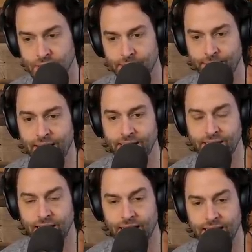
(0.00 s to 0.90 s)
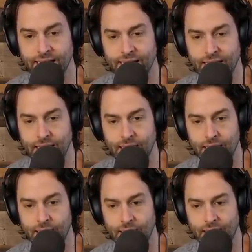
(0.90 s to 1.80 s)
Man,
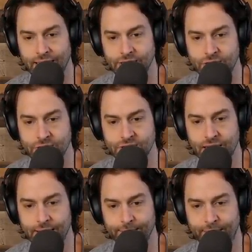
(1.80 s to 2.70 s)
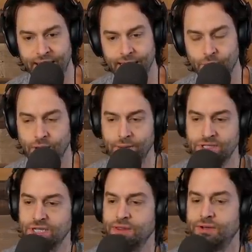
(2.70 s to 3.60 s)
I just got back. Well, I
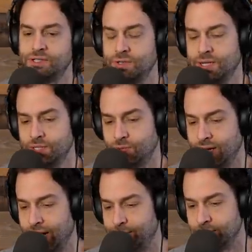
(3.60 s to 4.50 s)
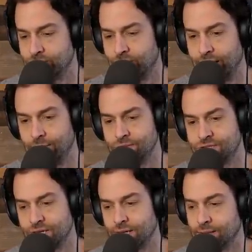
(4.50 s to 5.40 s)
was in, so here's what happened. So I
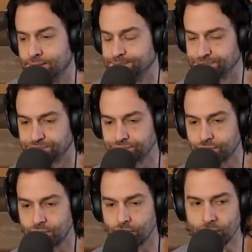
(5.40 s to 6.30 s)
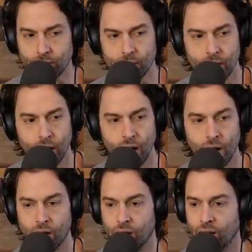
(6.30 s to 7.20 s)
was in...
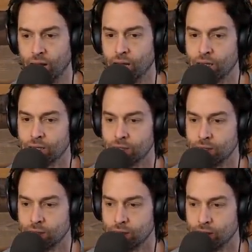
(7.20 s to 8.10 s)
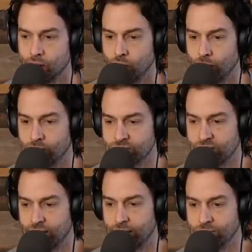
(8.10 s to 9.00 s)
where was
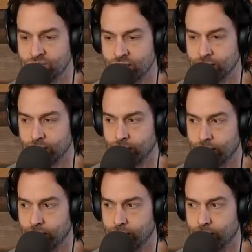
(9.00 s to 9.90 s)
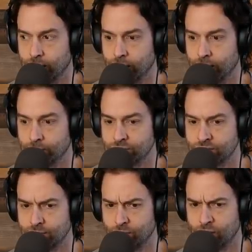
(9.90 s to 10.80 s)
I? I was in, I was
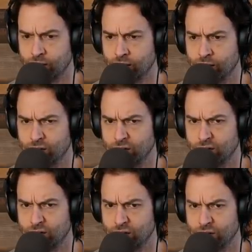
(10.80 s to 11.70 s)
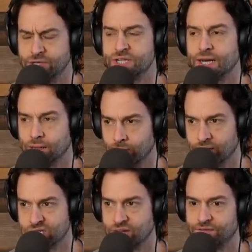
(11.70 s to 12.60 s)
somewhere in St. Louis.